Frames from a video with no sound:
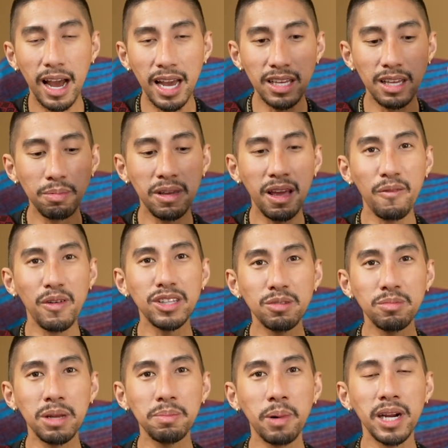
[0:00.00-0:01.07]
I keep giving
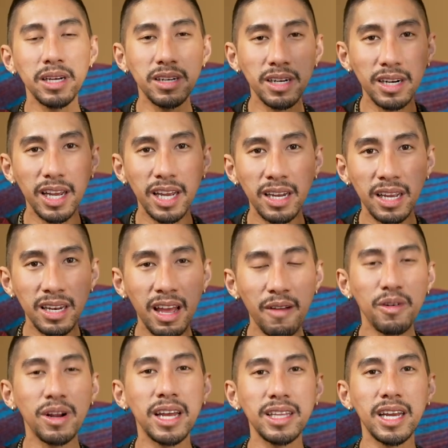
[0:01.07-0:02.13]
to my partner and I
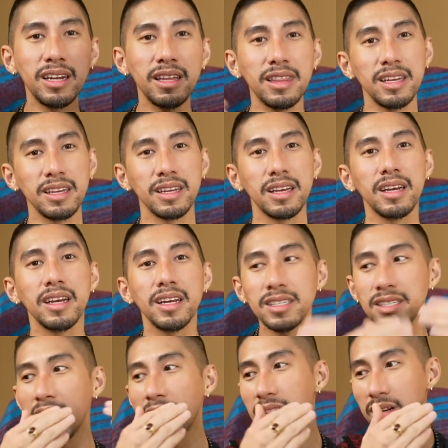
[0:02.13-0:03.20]
never get anything.
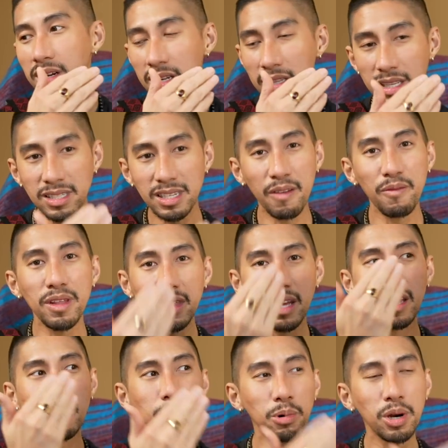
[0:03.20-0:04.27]
Saturn in the seventh,
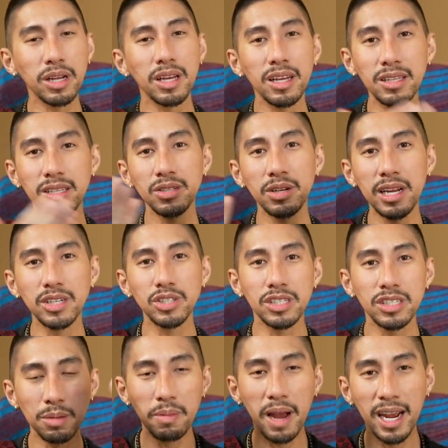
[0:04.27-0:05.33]
I keep working in this
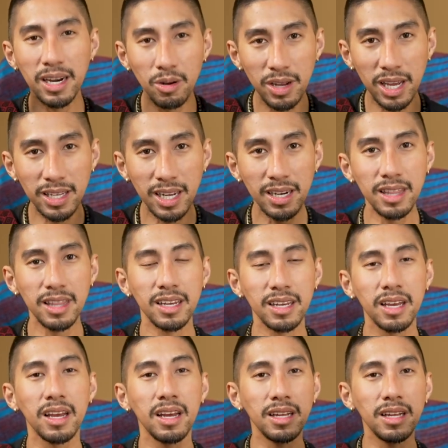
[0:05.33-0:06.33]
relationship, I don't get anything.